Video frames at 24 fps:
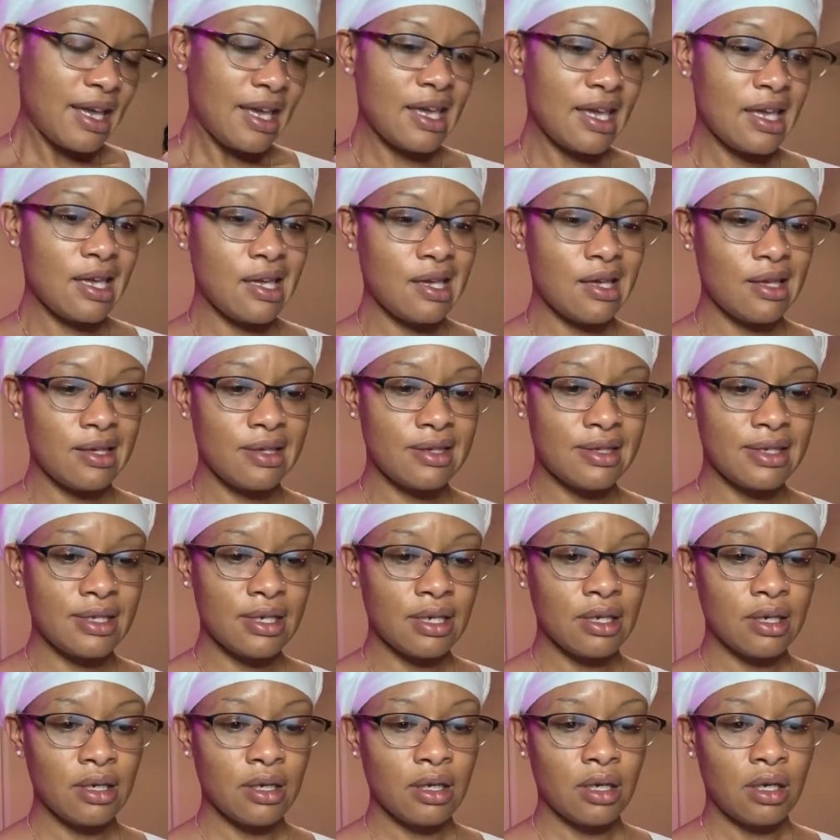is
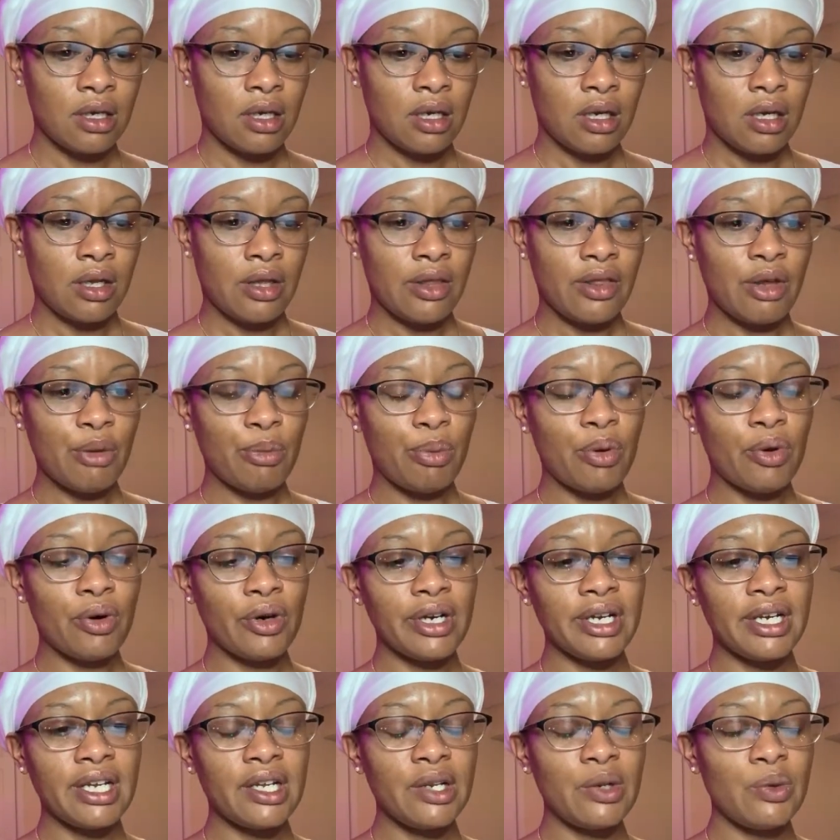the
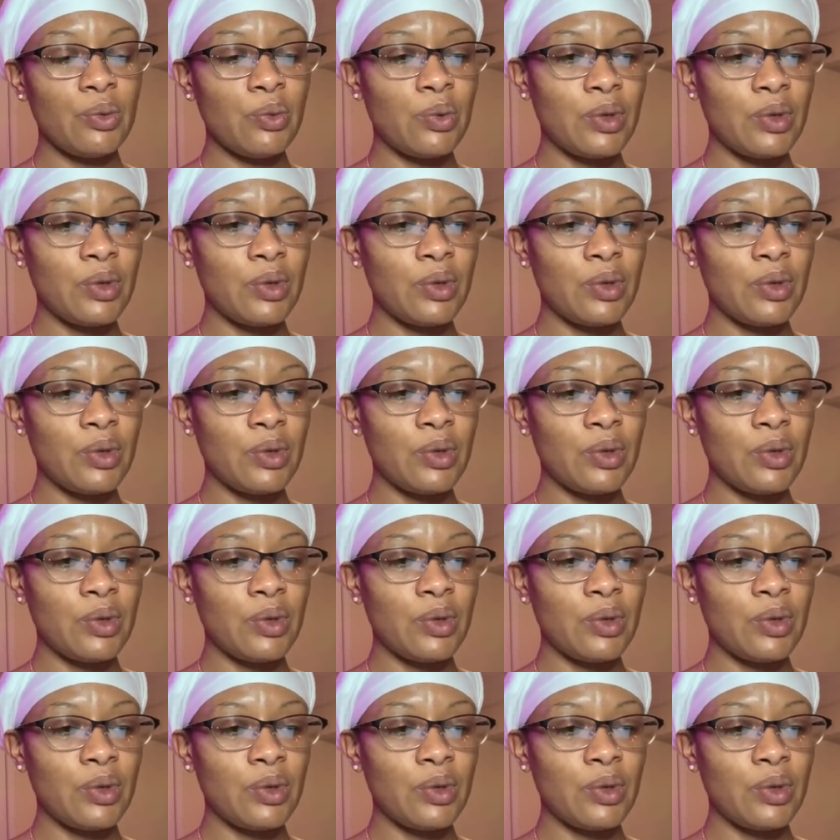point in